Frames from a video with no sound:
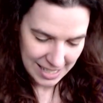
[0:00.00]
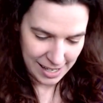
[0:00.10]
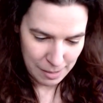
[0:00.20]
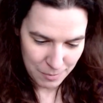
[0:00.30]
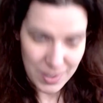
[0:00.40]

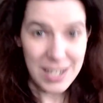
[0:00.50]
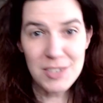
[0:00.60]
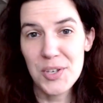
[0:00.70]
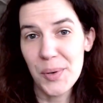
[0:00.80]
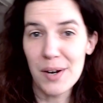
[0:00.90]
So I guess
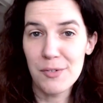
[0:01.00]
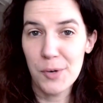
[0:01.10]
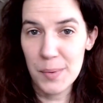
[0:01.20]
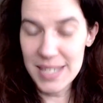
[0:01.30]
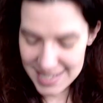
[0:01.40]
2 out of
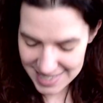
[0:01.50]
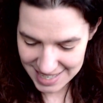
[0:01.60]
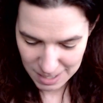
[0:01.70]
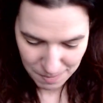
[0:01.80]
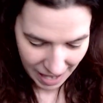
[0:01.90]
4 weeks
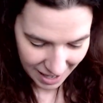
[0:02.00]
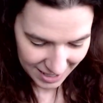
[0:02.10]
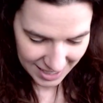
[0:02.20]
isn't bad.